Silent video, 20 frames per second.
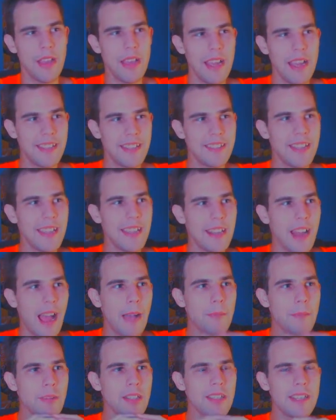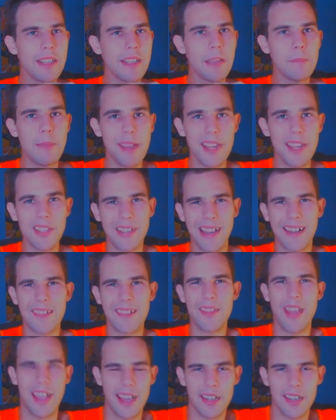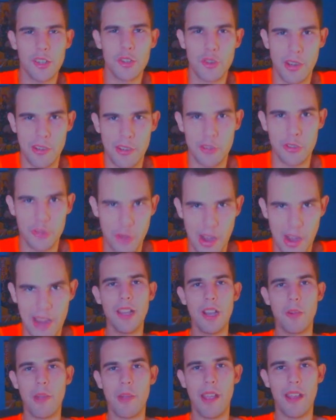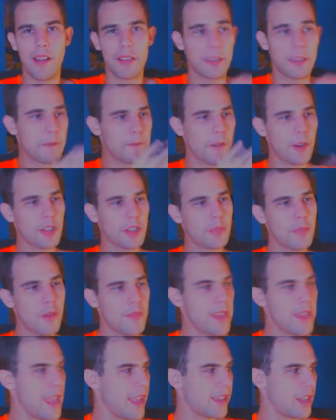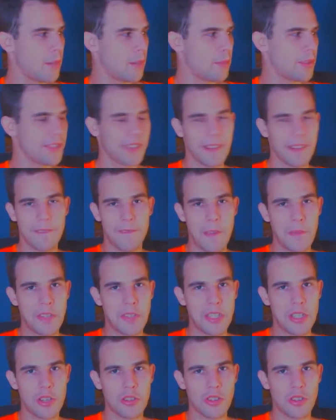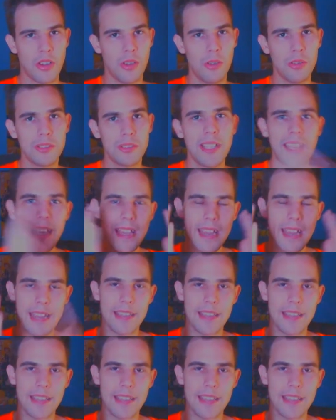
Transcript: Instead, I'm going to take a page out of the How to Train Your Dragon, where in the first movie Hiccup was like 15 years old, in the